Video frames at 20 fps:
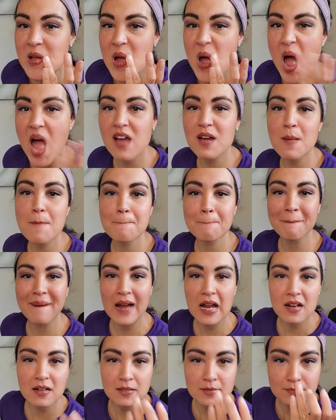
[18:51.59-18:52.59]
sweetie.
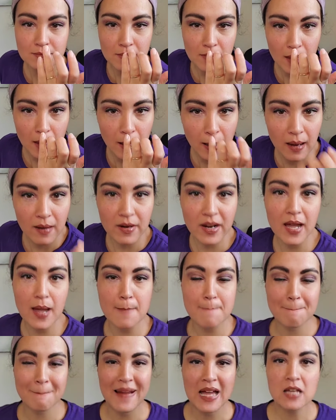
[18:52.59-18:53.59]
All
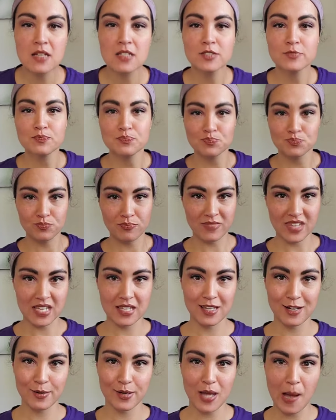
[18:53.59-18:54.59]
right,
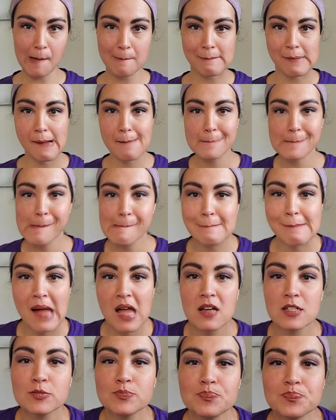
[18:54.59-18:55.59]
there we go.
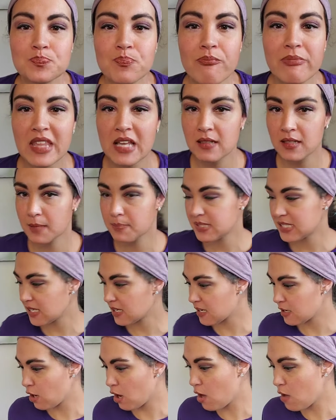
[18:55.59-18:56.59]
Lipstick
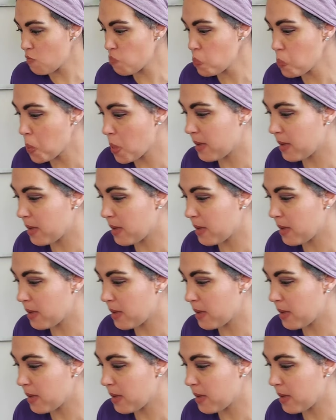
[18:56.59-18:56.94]
and all.